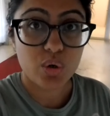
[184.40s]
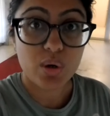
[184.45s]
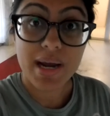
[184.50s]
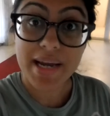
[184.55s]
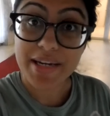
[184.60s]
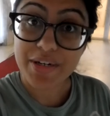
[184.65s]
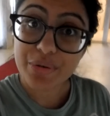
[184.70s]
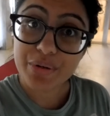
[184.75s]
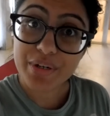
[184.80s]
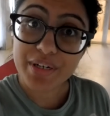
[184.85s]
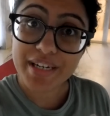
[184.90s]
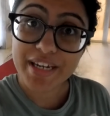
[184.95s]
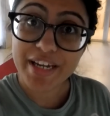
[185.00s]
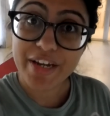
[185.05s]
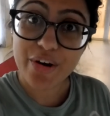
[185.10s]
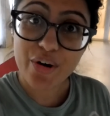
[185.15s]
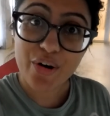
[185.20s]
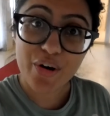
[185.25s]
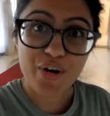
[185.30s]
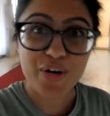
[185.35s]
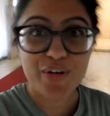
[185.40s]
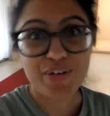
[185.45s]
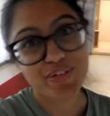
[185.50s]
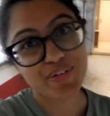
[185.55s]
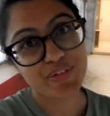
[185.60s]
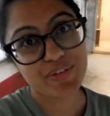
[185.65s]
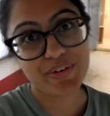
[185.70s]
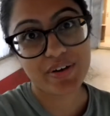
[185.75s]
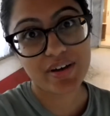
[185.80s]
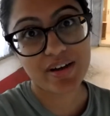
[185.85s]
I took a day off
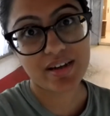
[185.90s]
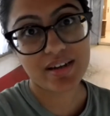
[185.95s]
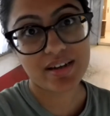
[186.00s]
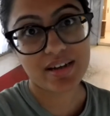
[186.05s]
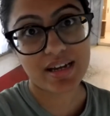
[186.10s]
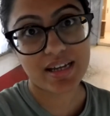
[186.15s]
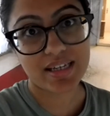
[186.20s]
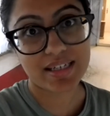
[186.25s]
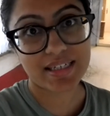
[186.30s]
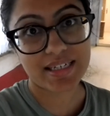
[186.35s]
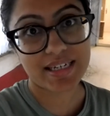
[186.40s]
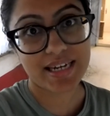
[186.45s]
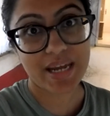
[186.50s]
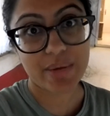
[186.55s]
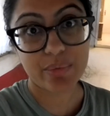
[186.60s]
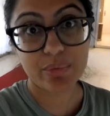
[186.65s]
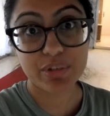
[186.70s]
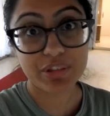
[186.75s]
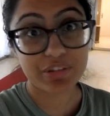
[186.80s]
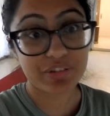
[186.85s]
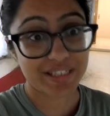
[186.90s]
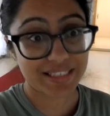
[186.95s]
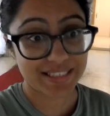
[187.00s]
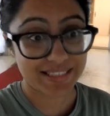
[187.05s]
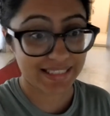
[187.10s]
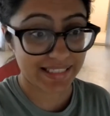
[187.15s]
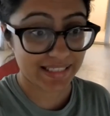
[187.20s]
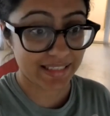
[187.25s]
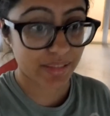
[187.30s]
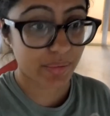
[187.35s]
and I was
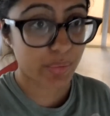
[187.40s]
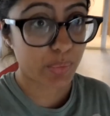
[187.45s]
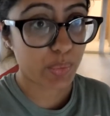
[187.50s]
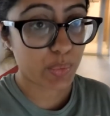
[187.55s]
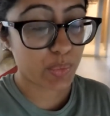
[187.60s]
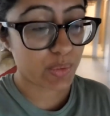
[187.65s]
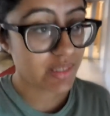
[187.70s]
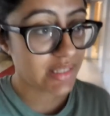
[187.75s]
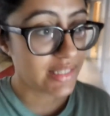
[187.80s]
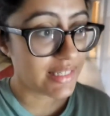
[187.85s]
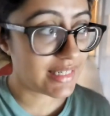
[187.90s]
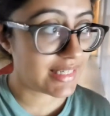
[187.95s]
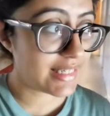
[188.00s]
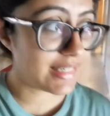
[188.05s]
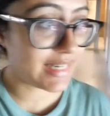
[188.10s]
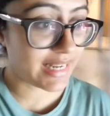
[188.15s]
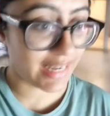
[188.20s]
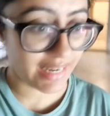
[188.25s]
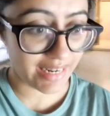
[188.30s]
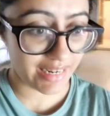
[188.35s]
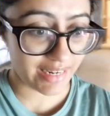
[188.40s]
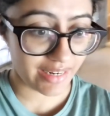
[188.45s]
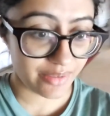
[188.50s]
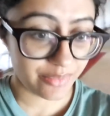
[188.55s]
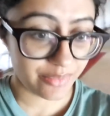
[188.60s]
resting the whole day.